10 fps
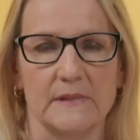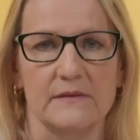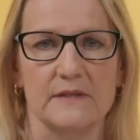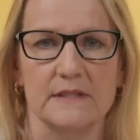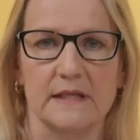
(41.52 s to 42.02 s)

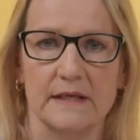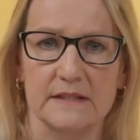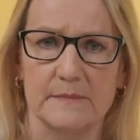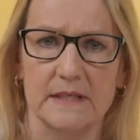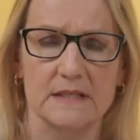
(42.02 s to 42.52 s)
and there's an
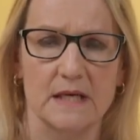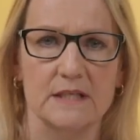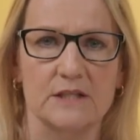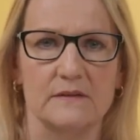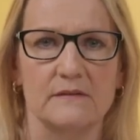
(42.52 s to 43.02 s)

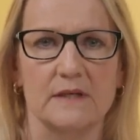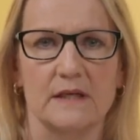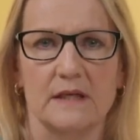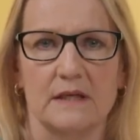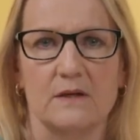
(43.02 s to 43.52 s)
expectation
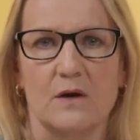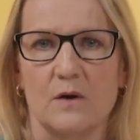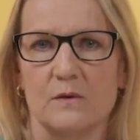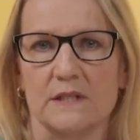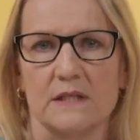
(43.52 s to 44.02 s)
that getting
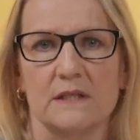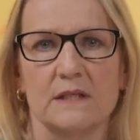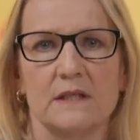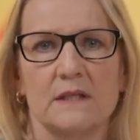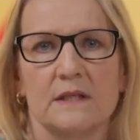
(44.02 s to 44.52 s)
older
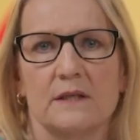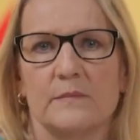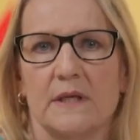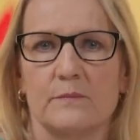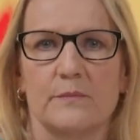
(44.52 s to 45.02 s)

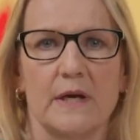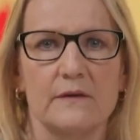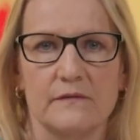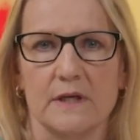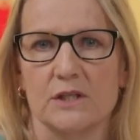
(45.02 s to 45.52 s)
can mean
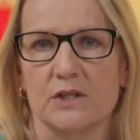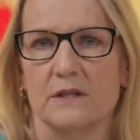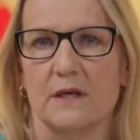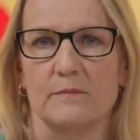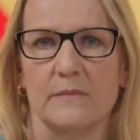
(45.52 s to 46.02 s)
brain
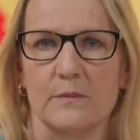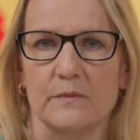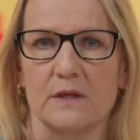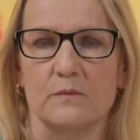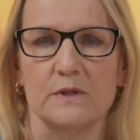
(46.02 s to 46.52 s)
function and
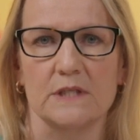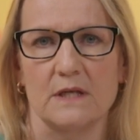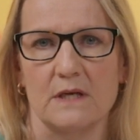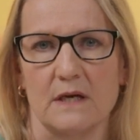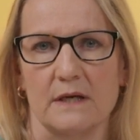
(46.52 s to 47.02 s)
memory will
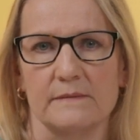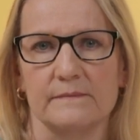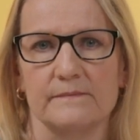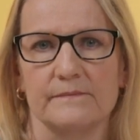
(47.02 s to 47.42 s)
decline,